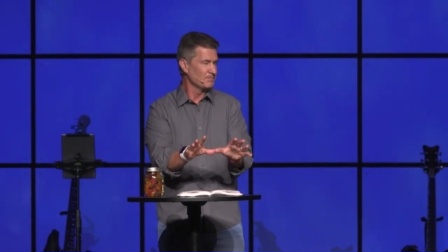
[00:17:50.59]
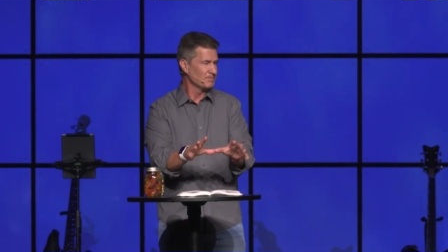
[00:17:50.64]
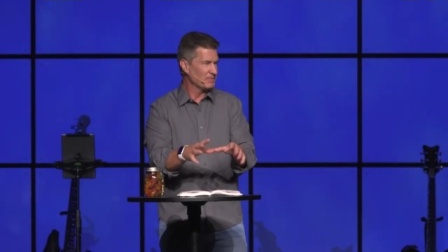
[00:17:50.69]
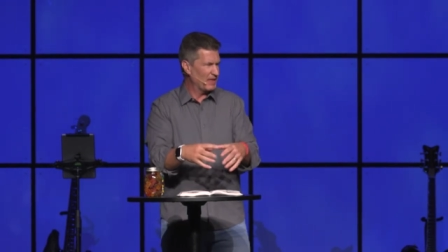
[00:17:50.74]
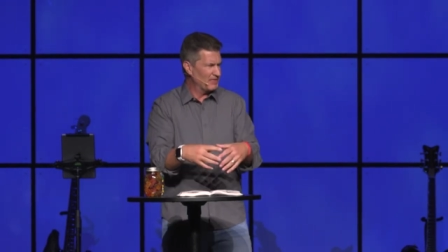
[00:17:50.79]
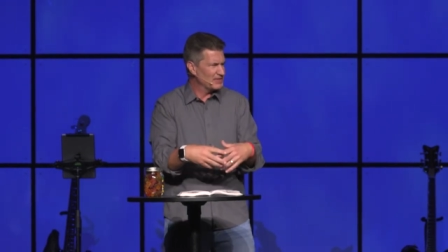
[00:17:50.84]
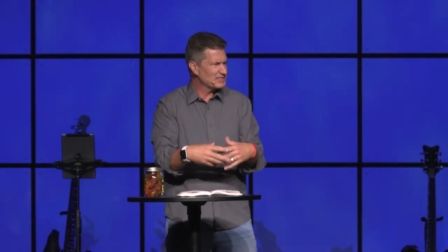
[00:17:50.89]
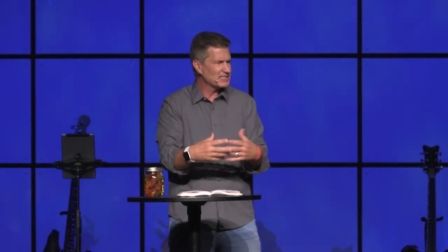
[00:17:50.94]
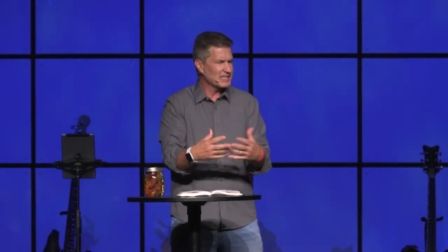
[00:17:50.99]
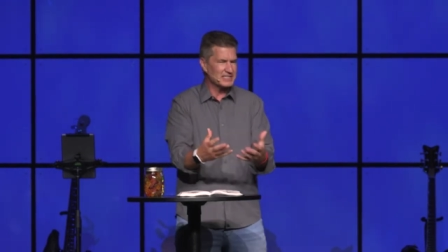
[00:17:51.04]

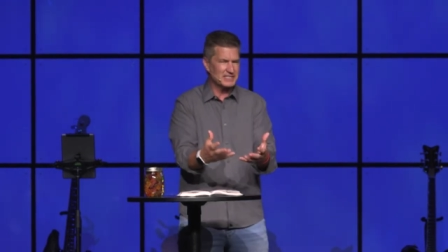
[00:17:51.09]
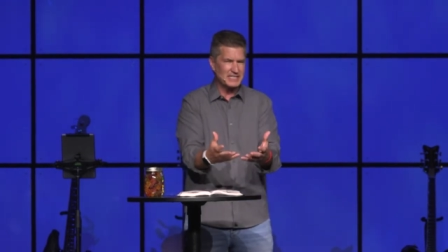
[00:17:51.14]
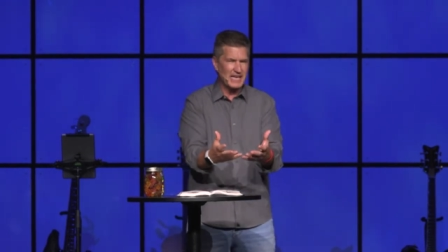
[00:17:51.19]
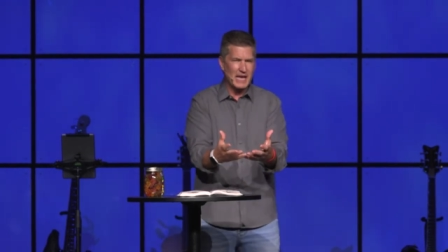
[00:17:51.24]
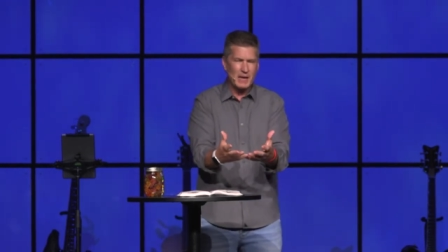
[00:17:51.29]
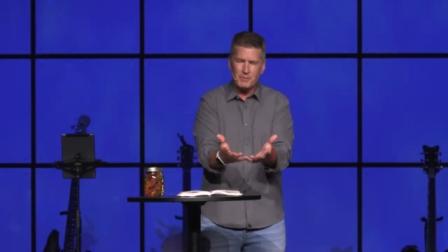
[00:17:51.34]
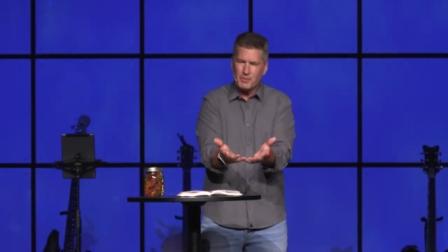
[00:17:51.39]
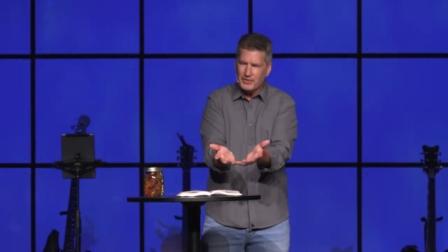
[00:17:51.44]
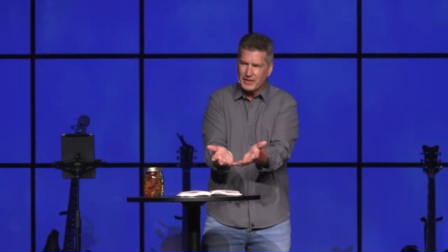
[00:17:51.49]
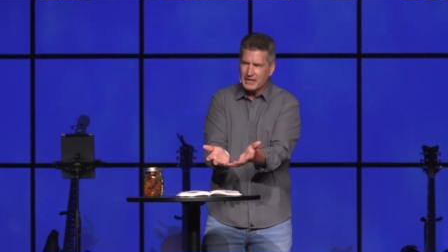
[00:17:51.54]
and this
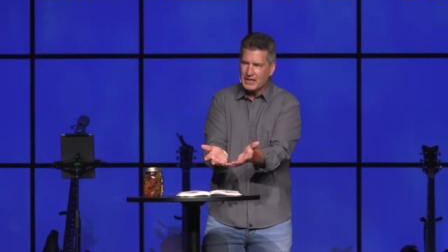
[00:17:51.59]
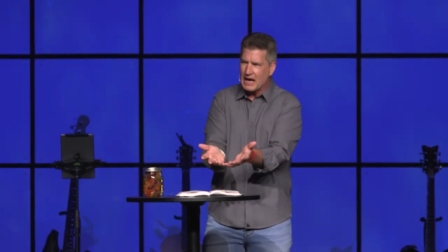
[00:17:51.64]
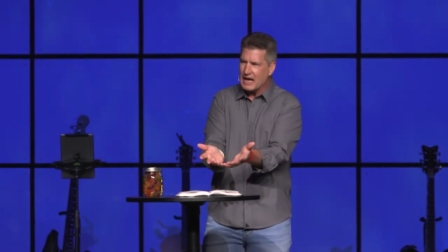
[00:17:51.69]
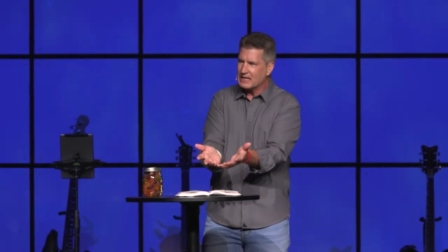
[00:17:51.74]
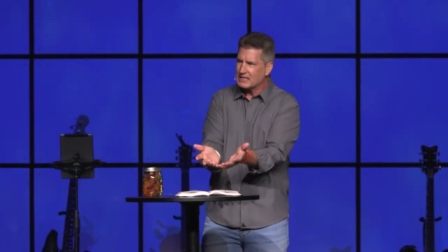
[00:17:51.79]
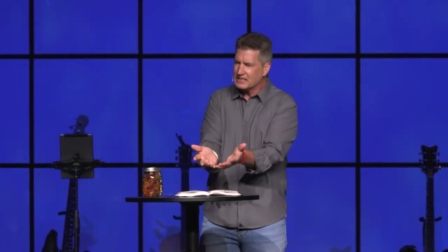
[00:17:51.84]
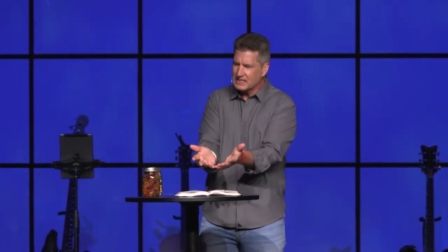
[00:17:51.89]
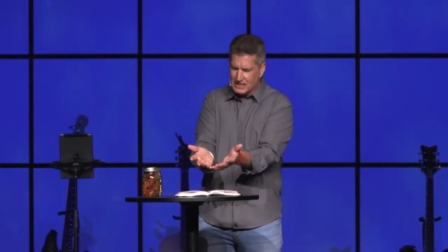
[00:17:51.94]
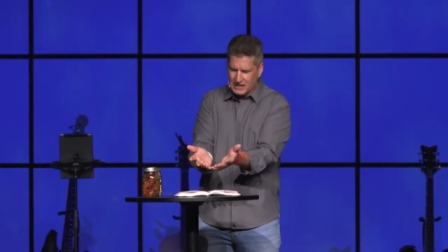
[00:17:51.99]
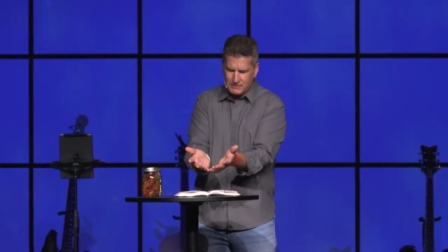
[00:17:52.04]
example that
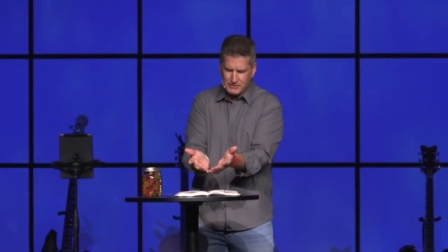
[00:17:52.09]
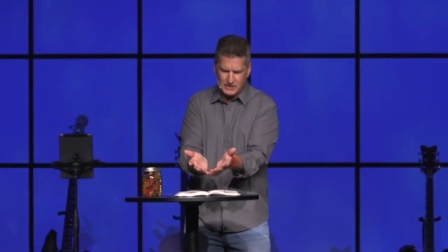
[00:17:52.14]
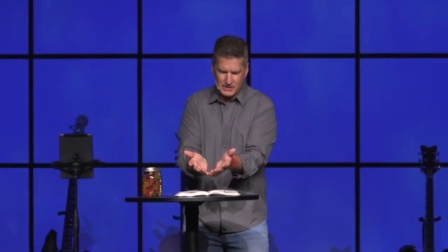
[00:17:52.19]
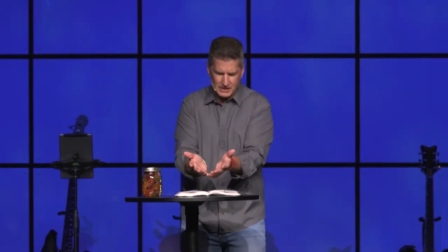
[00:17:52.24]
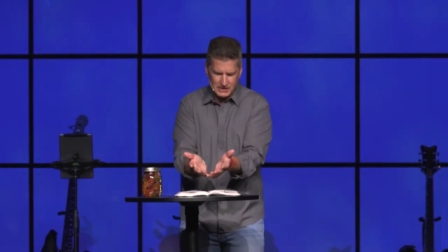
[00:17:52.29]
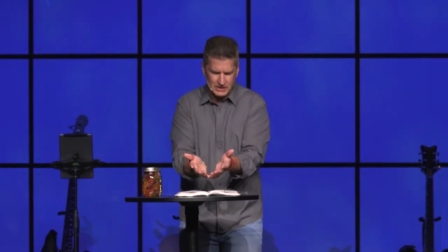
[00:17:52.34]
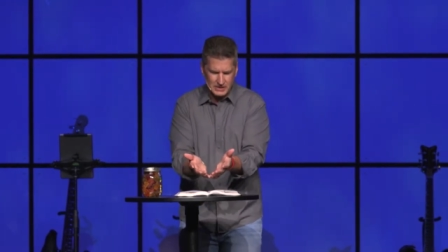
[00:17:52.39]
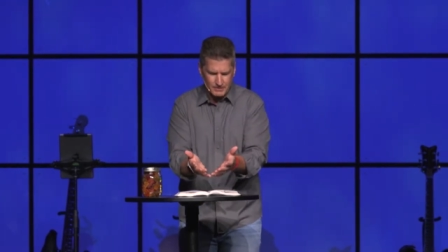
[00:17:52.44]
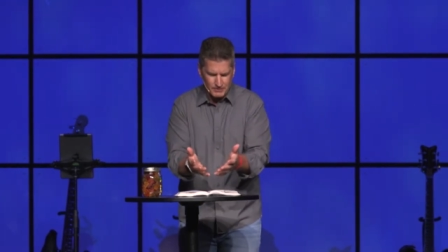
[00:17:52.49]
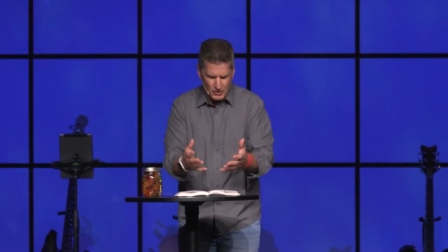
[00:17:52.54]
God gives
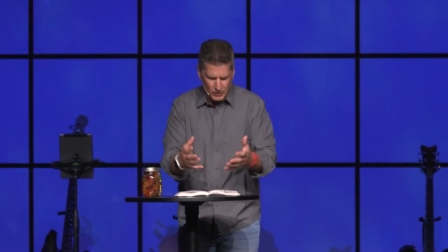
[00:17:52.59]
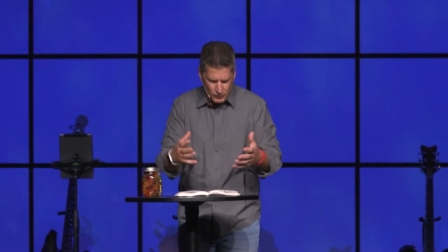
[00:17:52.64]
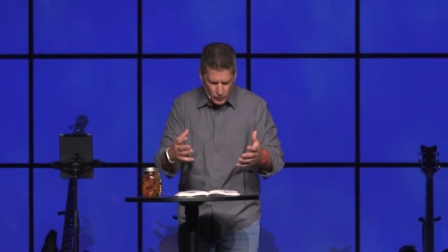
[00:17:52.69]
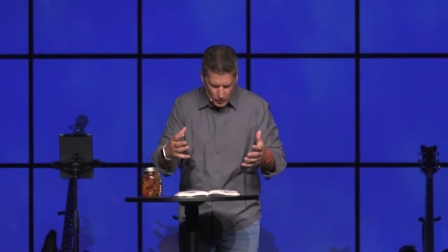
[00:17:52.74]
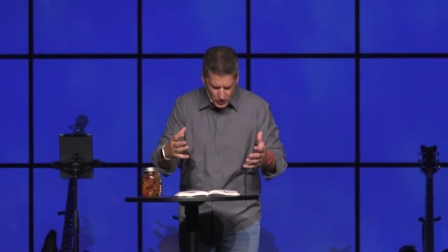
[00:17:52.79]
us for